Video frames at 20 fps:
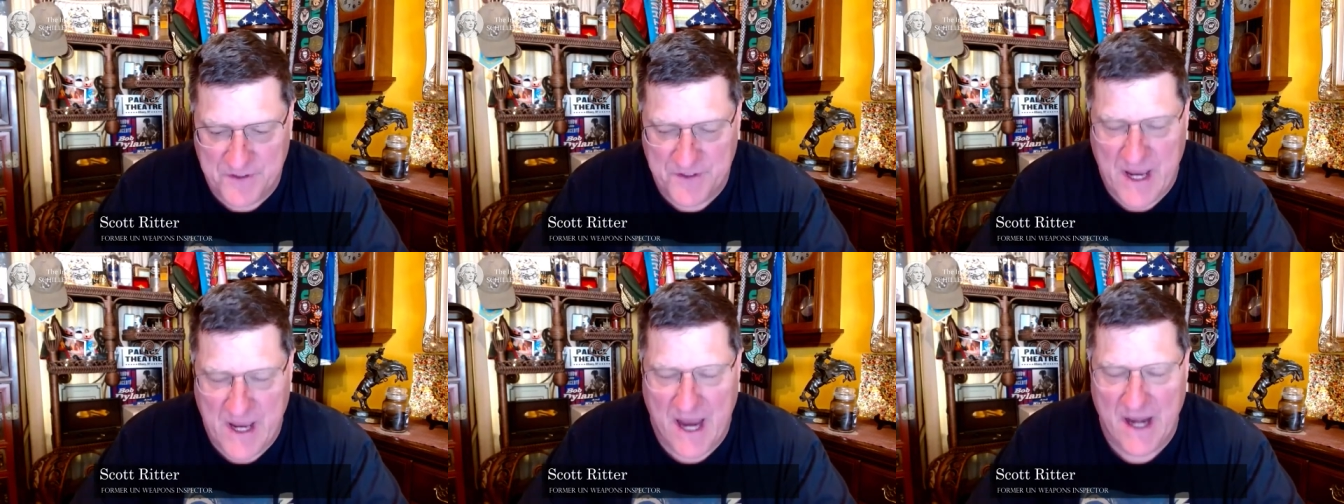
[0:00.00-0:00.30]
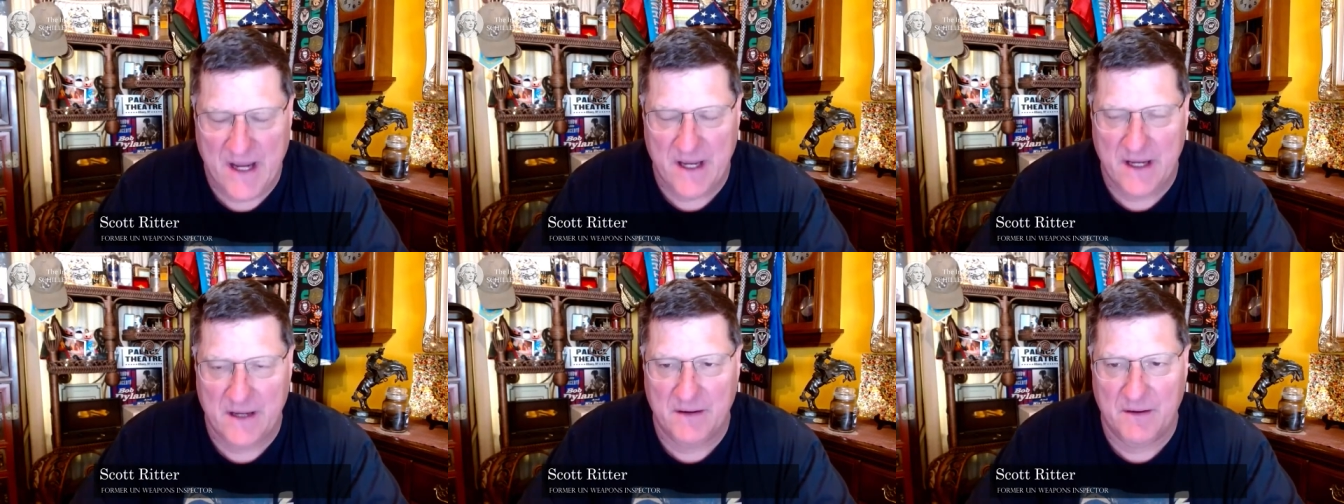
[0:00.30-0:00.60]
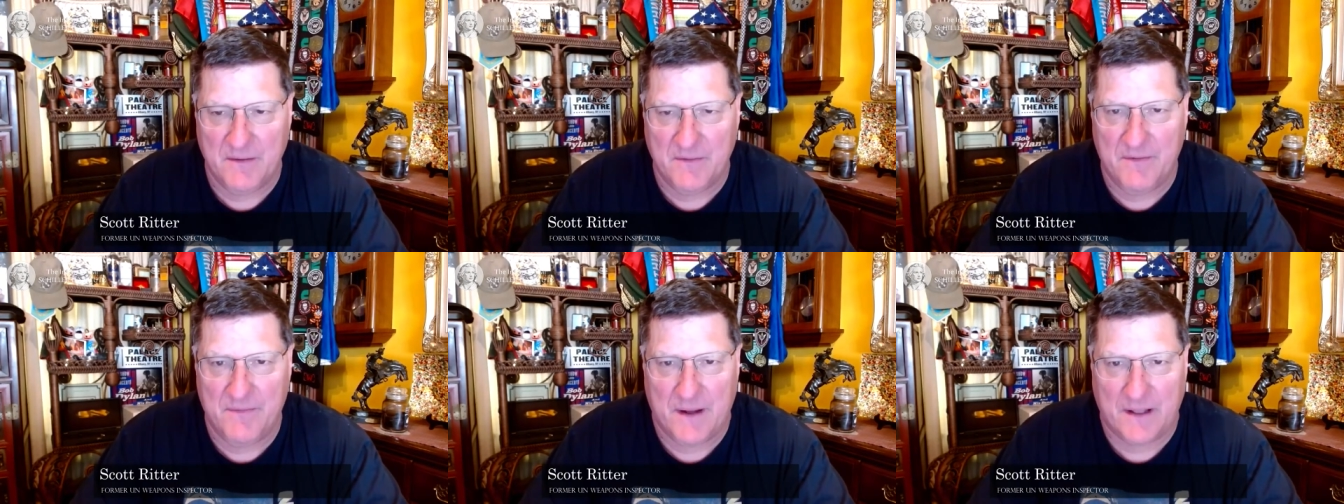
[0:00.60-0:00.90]

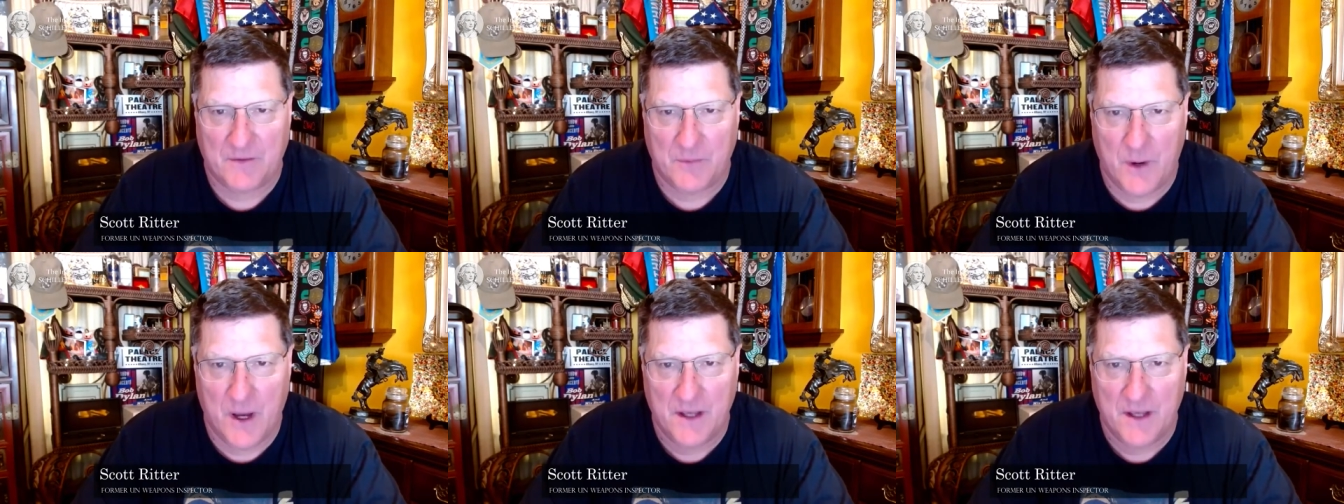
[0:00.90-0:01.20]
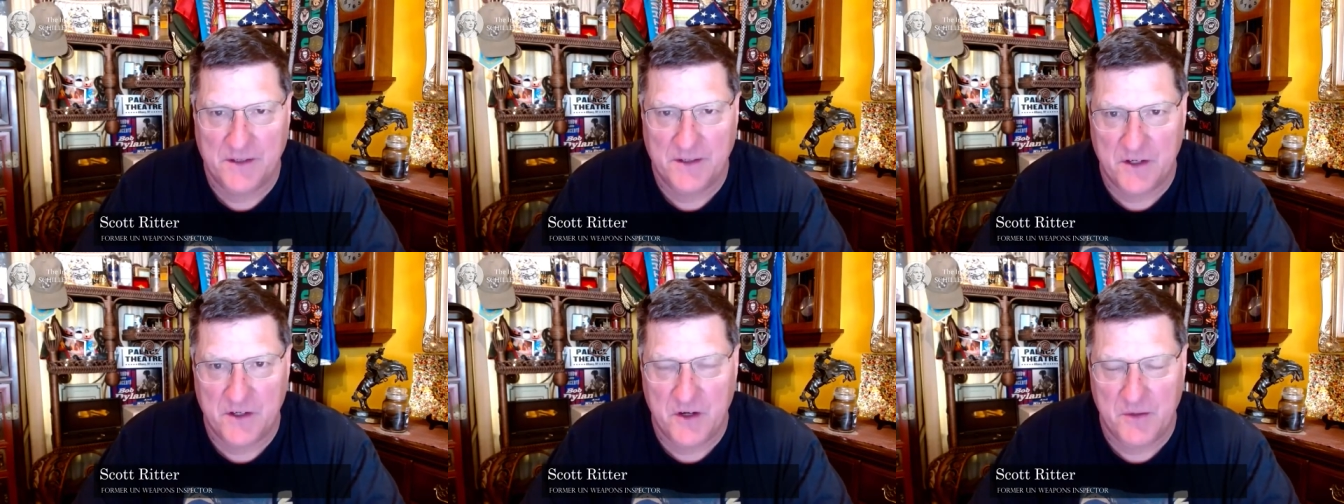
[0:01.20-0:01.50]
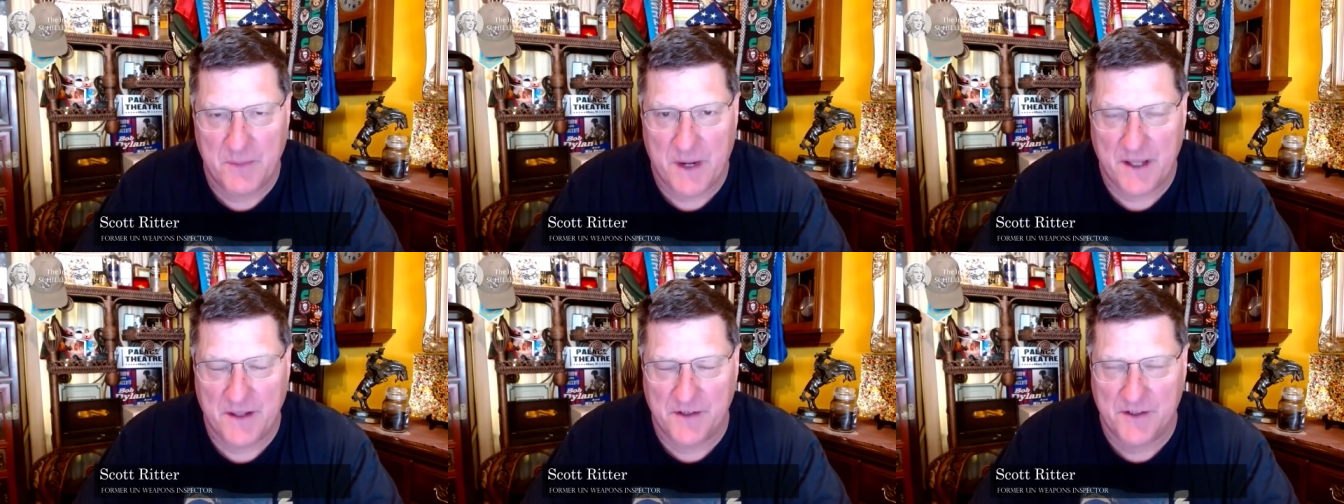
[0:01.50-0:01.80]
citing fatwas
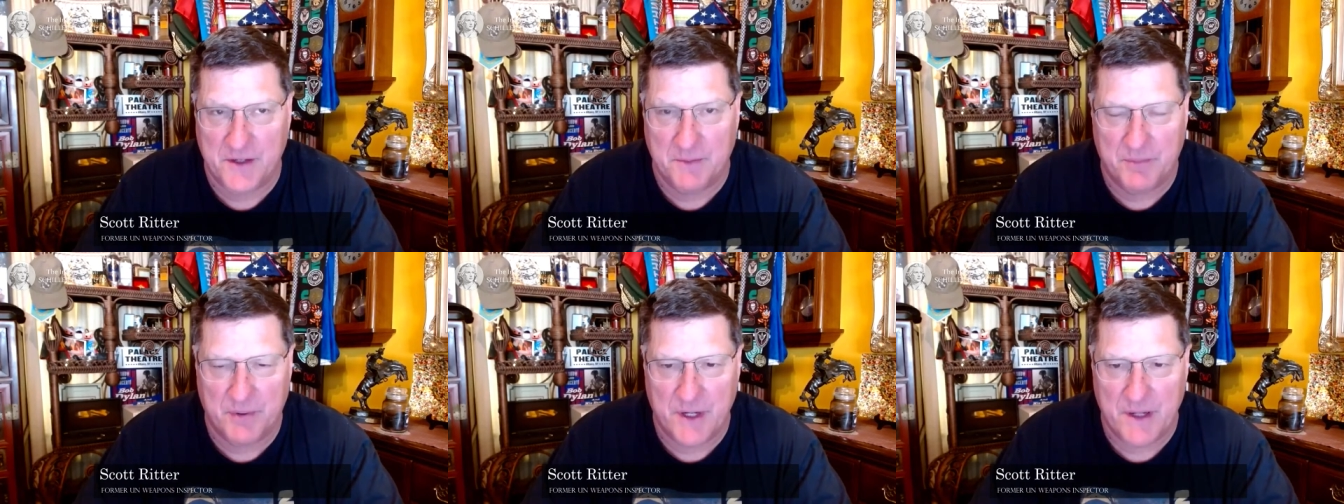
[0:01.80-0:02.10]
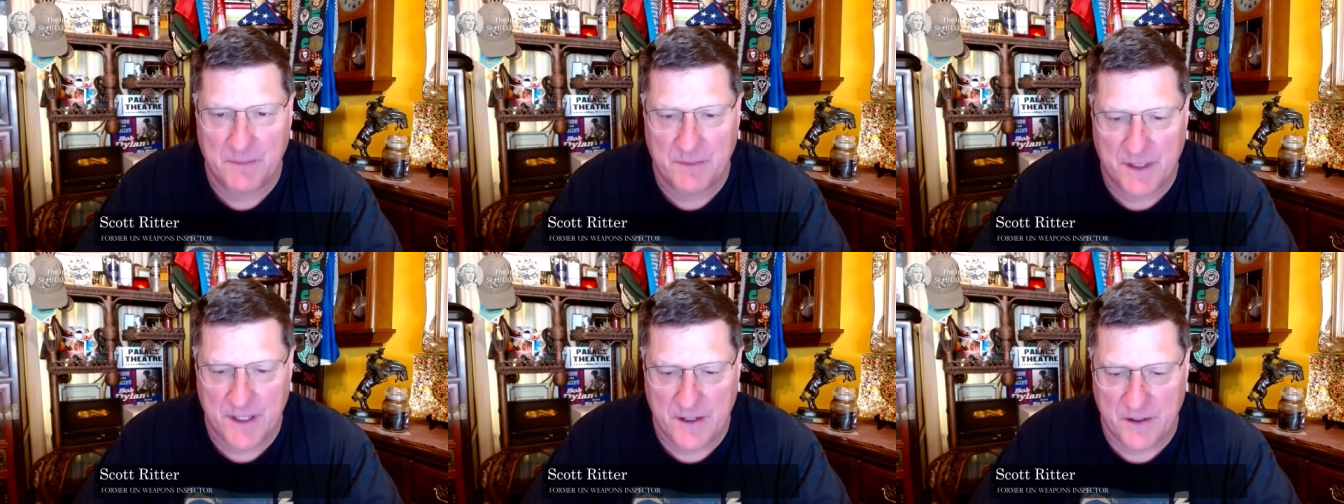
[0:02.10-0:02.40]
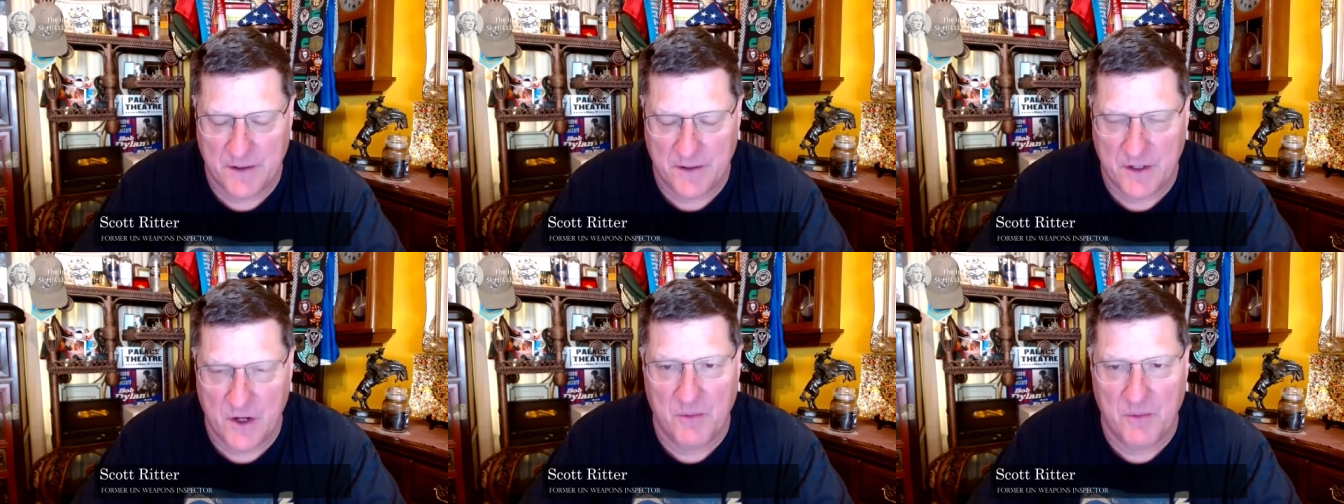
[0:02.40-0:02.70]
issued by the supreme
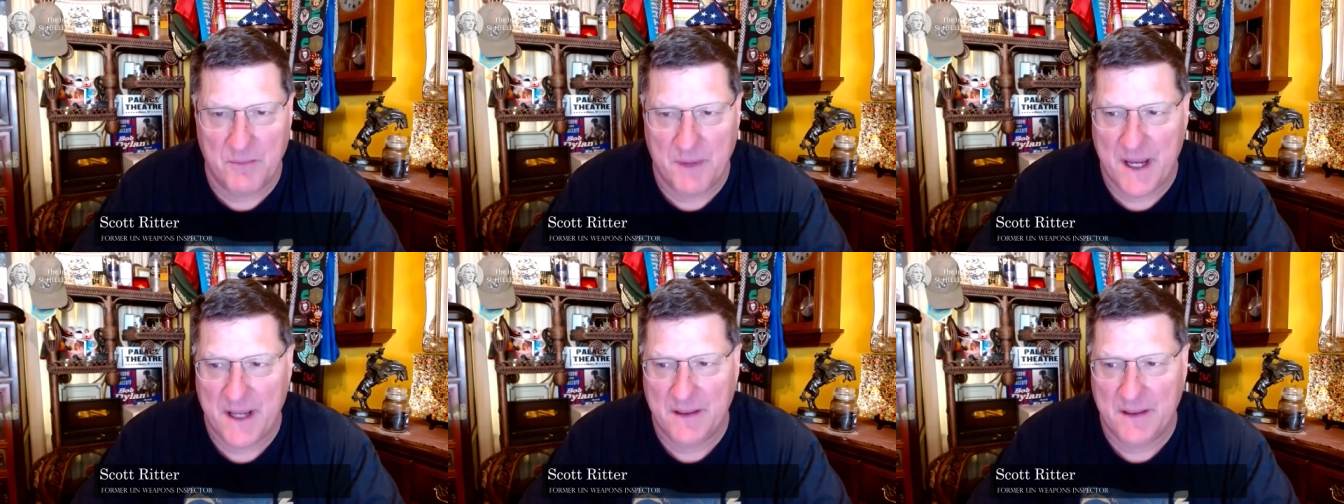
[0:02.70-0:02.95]
leader don't